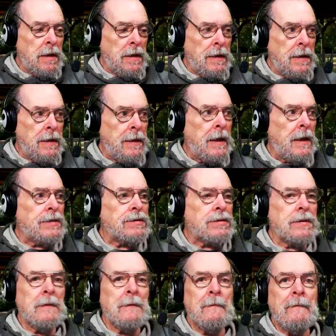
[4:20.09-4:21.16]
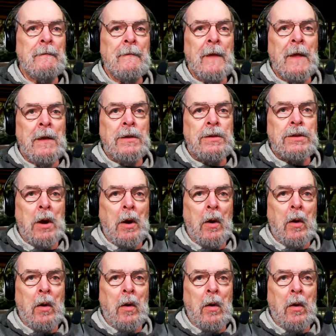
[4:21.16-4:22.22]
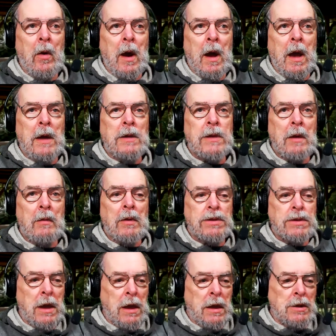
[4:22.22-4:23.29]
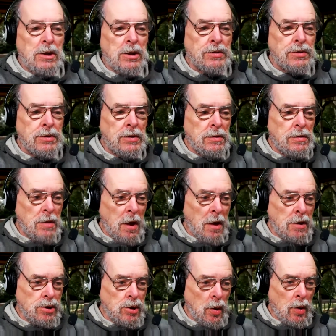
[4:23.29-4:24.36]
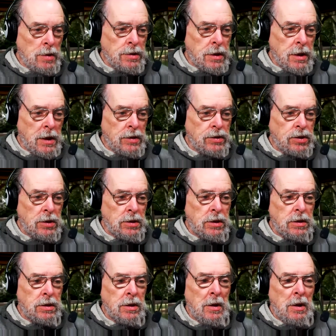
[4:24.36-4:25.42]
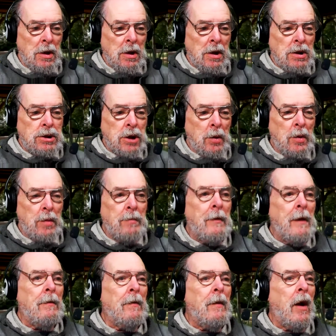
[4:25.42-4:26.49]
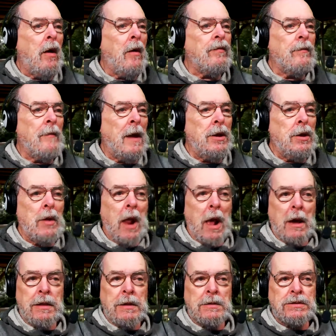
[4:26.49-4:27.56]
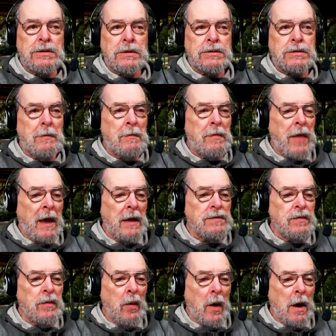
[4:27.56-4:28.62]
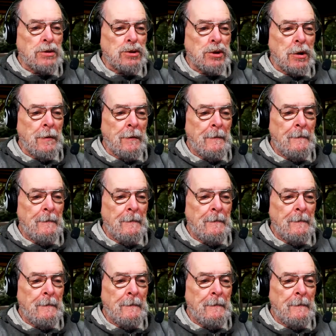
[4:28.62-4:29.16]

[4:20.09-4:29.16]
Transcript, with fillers: Yes. So as I was saying, just a short test to show off my new lighting system. Thanks for watching.